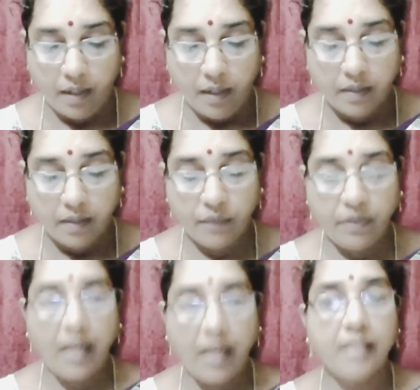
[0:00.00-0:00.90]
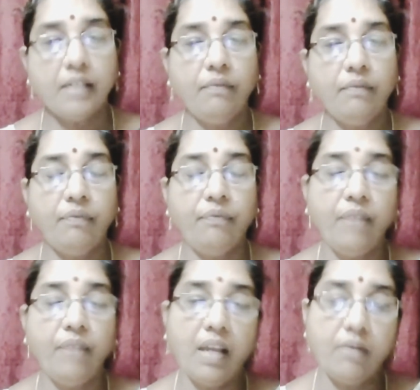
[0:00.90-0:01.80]
The flowers and
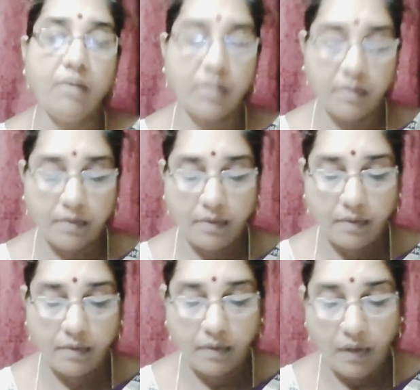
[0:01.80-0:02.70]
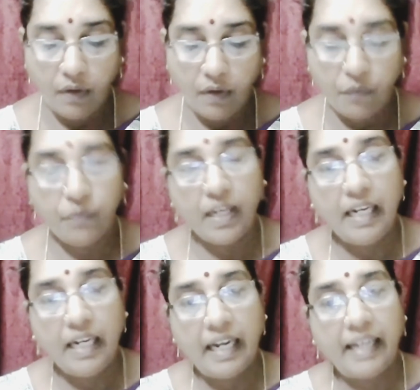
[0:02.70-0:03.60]
waves
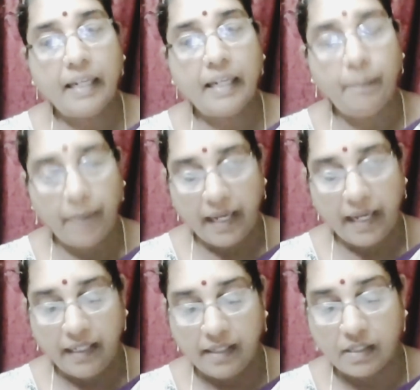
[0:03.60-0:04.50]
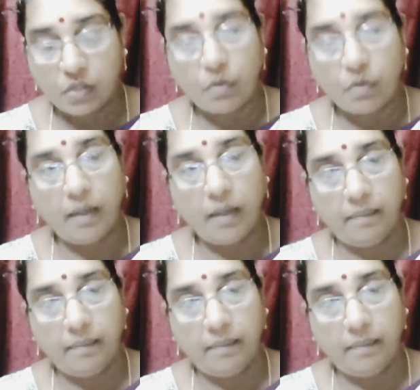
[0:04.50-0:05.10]
feel like companions to him.